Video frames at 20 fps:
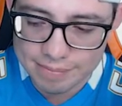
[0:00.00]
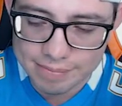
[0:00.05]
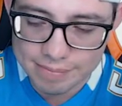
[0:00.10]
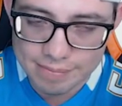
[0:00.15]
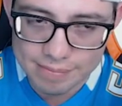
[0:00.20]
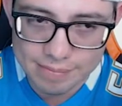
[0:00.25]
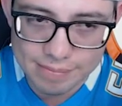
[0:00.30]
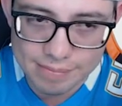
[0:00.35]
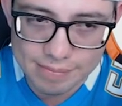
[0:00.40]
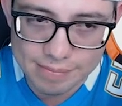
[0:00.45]

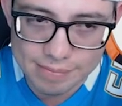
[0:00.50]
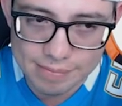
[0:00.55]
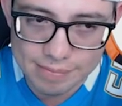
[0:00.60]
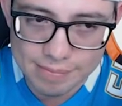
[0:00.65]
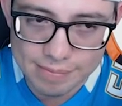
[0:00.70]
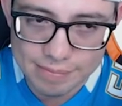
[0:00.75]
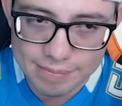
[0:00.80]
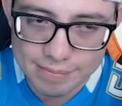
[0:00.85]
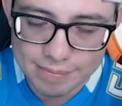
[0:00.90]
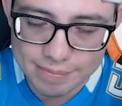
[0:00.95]

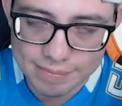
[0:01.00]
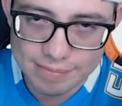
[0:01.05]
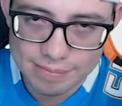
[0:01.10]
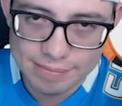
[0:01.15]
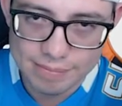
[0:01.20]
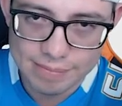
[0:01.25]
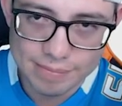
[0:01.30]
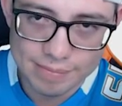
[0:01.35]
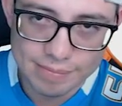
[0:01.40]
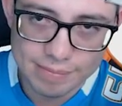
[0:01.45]

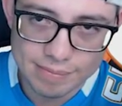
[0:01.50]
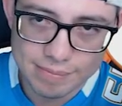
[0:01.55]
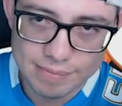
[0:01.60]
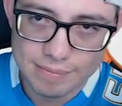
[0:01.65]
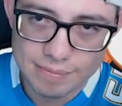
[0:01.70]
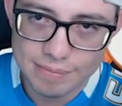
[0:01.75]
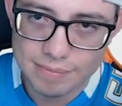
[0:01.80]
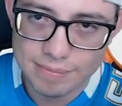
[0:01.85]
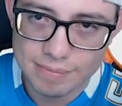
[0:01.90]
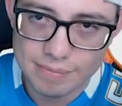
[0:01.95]

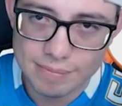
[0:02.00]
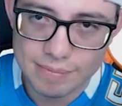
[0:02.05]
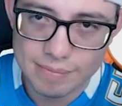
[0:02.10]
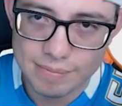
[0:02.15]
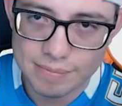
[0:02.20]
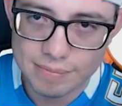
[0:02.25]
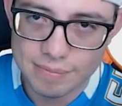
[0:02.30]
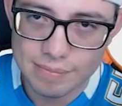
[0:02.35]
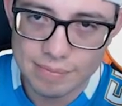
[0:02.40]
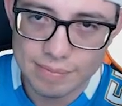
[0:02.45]

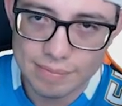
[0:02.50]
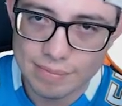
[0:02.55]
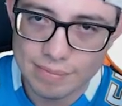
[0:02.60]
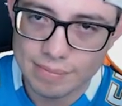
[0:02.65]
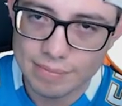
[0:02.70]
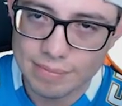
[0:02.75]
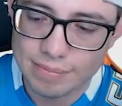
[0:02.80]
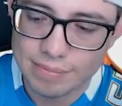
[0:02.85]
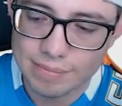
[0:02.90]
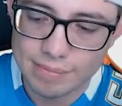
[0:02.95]

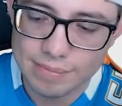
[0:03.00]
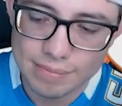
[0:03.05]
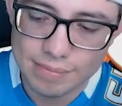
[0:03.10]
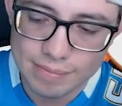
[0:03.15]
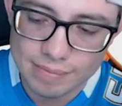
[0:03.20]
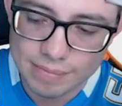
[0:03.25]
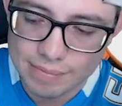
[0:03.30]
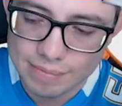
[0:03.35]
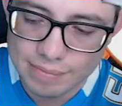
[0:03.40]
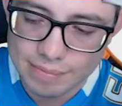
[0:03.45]

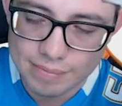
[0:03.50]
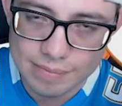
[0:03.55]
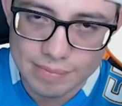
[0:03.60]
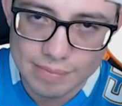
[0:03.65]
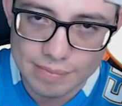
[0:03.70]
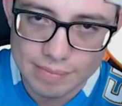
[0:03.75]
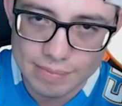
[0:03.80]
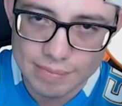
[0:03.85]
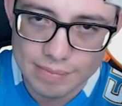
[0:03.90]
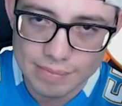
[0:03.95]

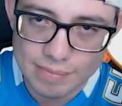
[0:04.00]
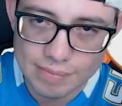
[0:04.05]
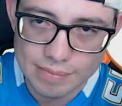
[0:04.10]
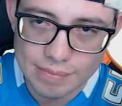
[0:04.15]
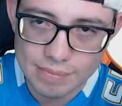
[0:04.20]
(no one is talking)